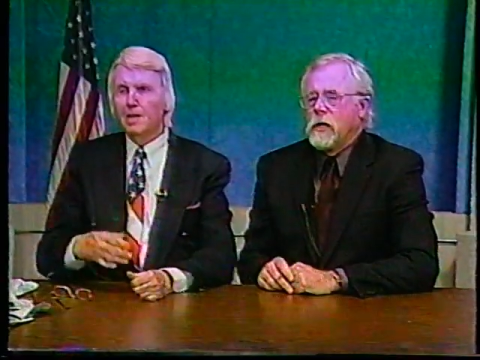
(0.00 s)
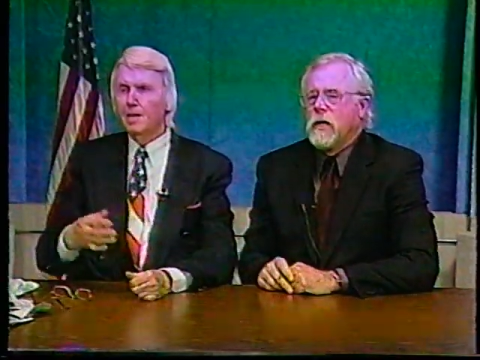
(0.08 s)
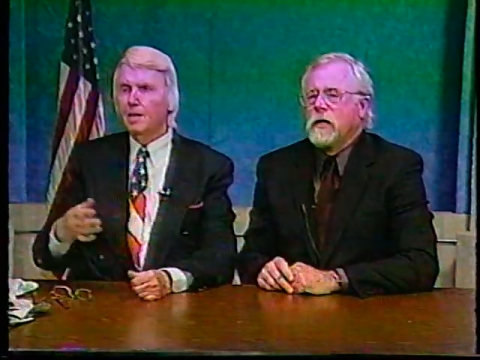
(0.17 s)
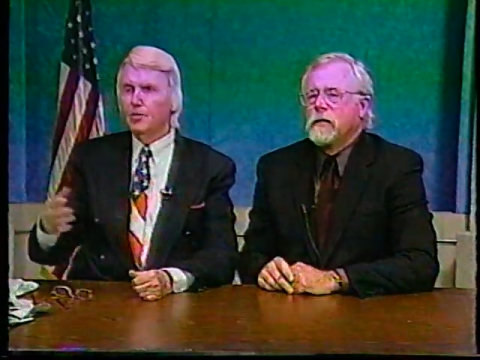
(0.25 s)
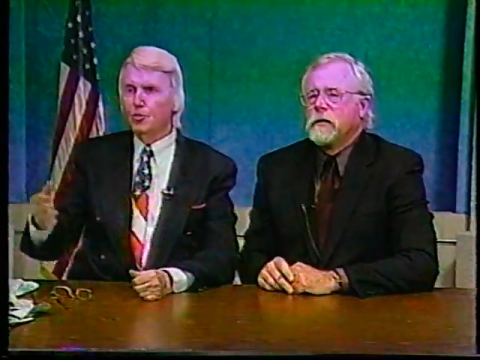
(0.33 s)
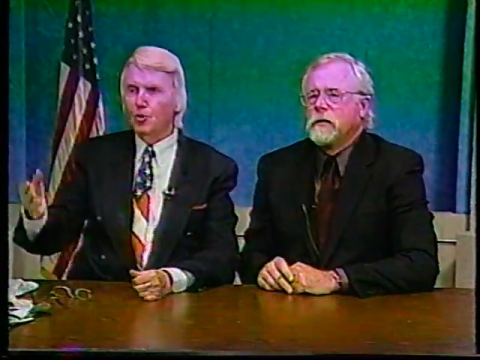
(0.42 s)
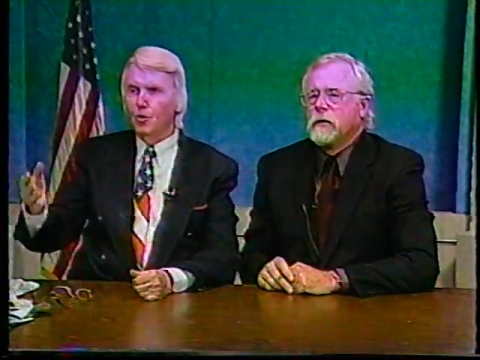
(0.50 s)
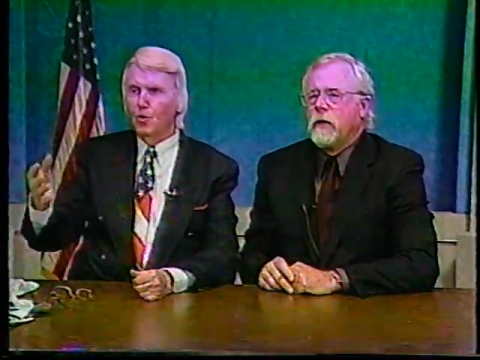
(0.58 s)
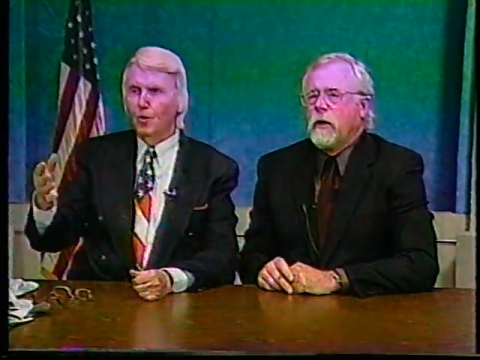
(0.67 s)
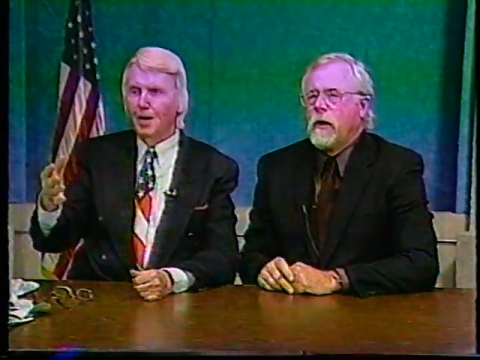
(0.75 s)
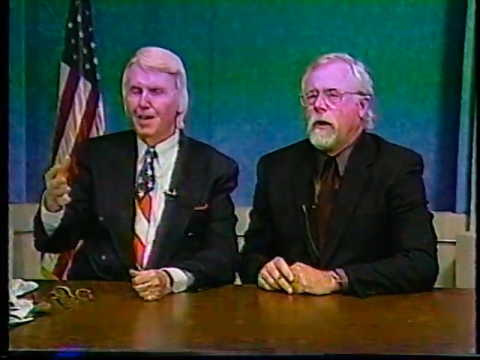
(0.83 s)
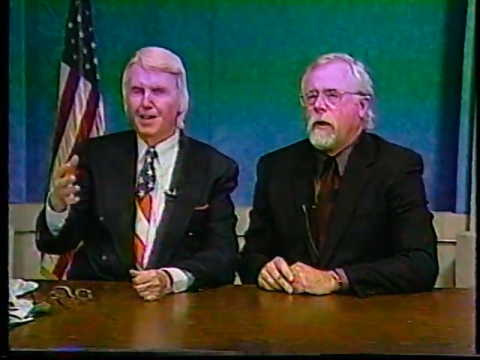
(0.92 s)
Speaker 1: Okay.
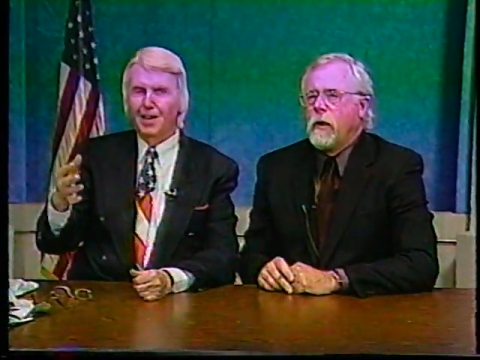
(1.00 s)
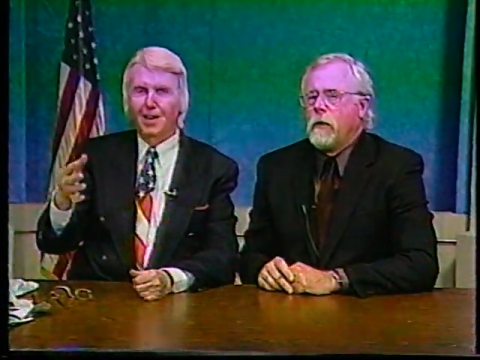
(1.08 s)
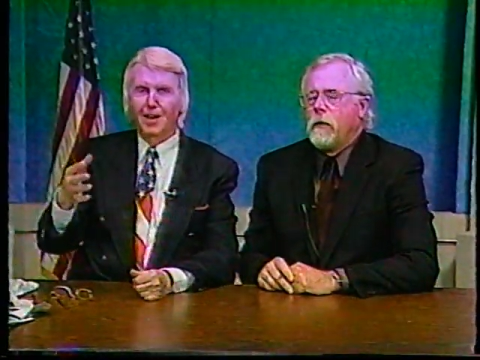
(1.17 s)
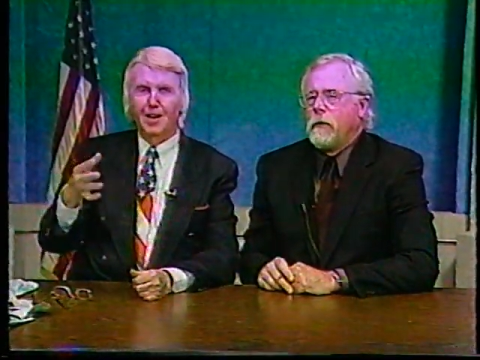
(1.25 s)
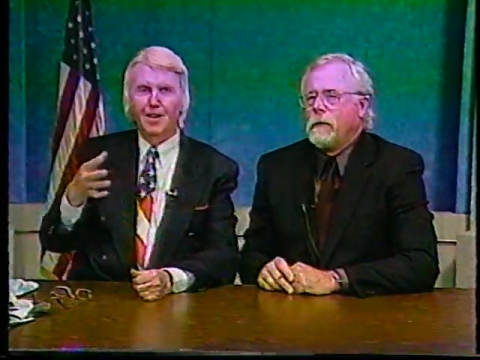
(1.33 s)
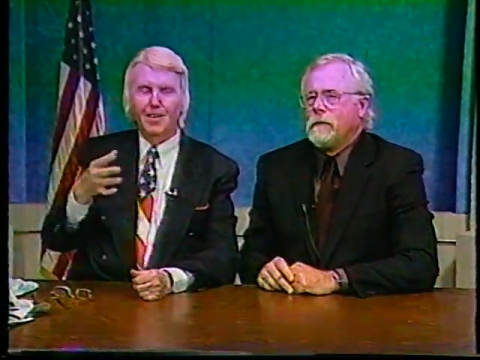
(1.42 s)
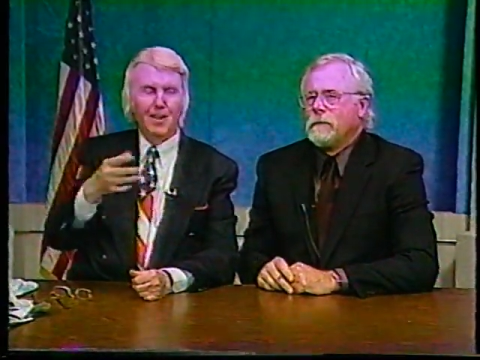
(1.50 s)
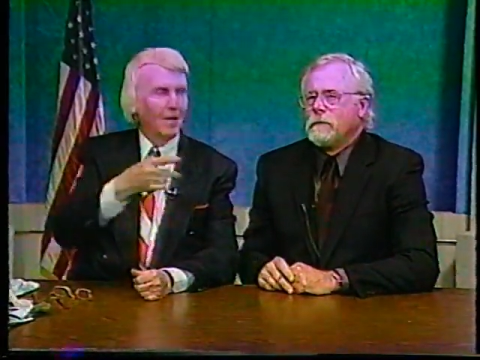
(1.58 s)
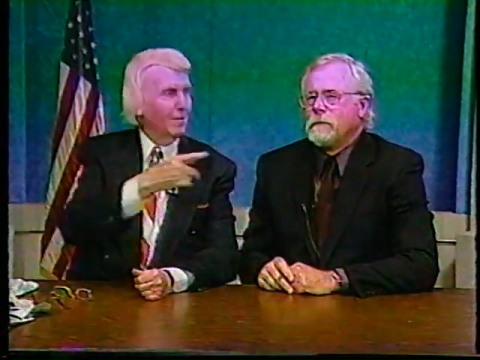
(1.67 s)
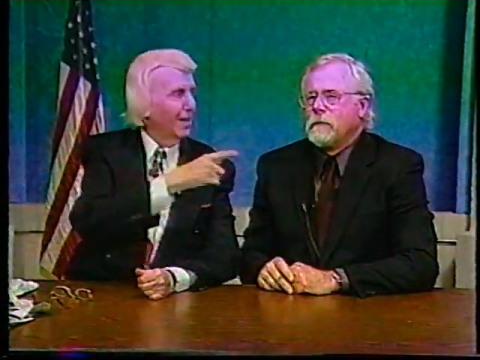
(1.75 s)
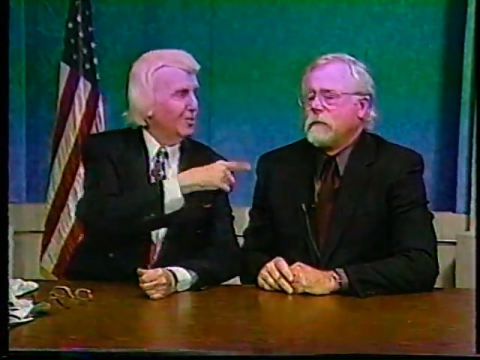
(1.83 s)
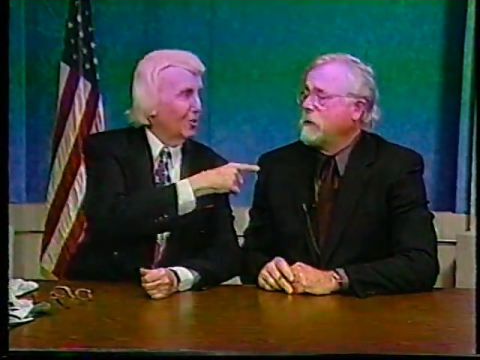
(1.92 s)
So uh, uh,
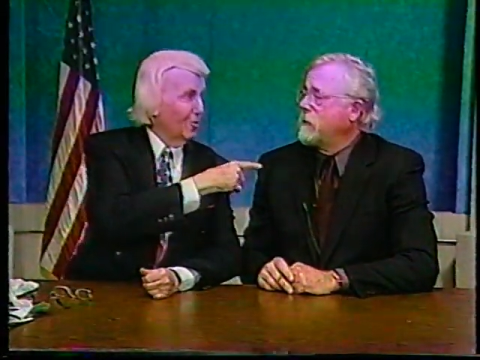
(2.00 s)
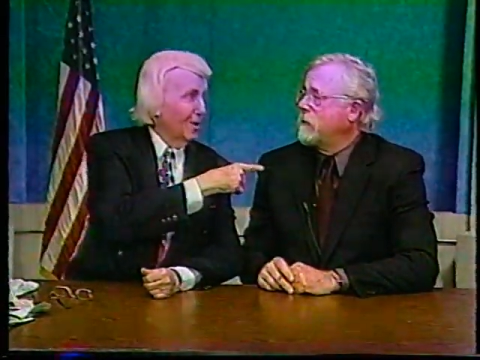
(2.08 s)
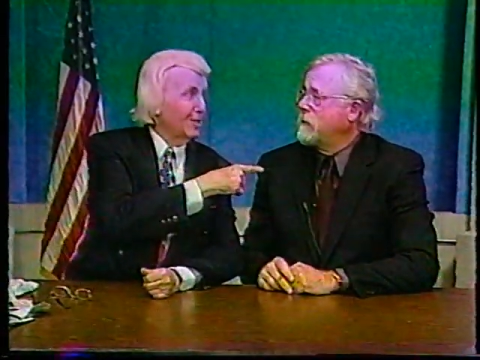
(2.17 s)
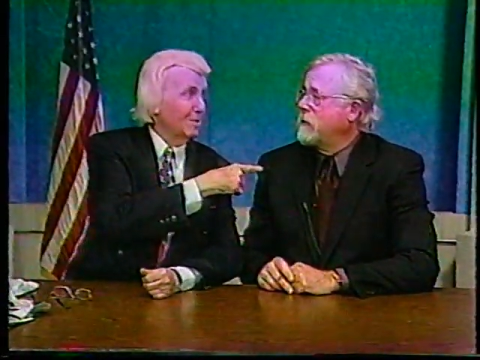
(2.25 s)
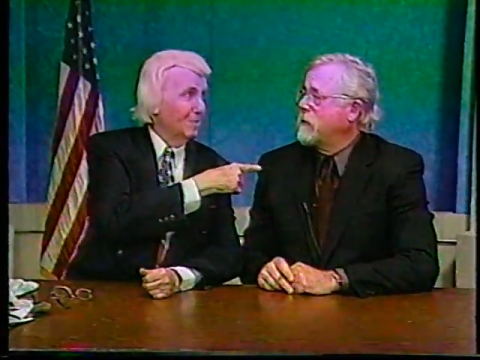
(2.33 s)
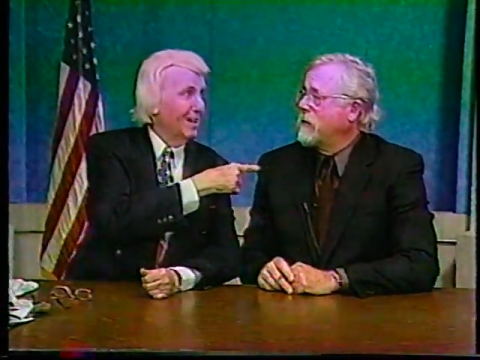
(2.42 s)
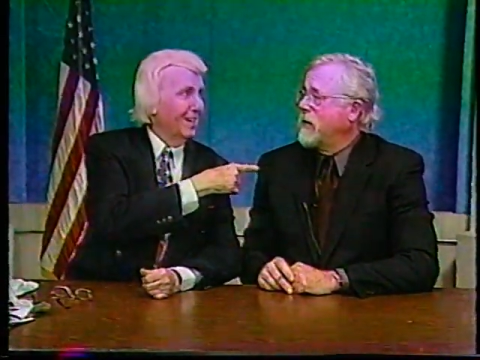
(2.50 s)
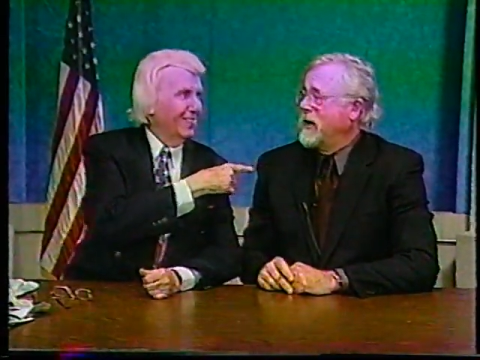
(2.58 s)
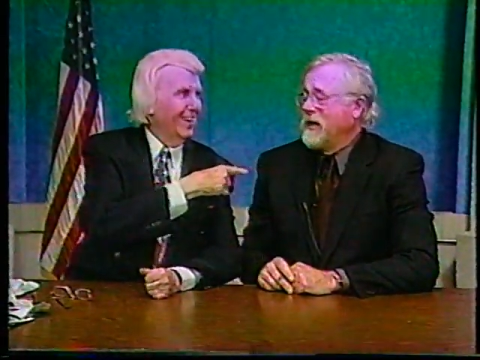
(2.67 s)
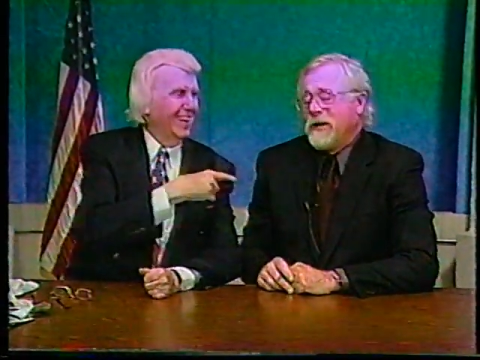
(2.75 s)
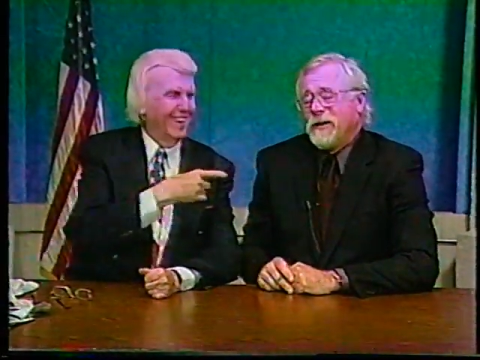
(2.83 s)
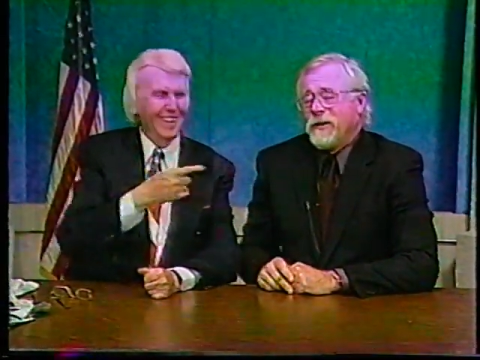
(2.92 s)
I'm glad you corrected me
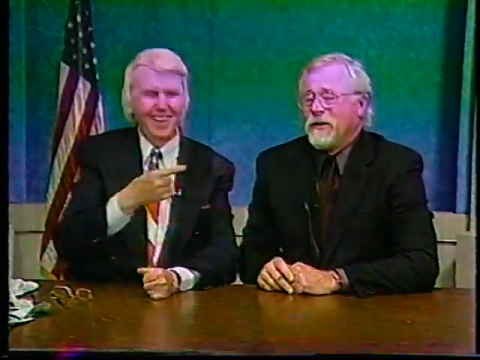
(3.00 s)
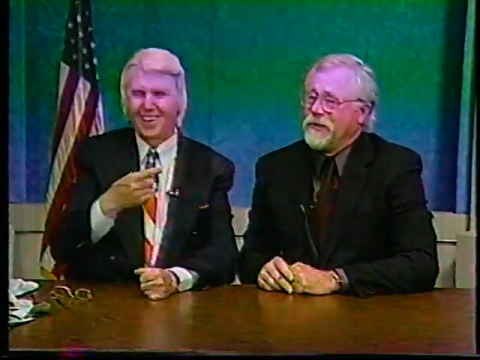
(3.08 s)
on that.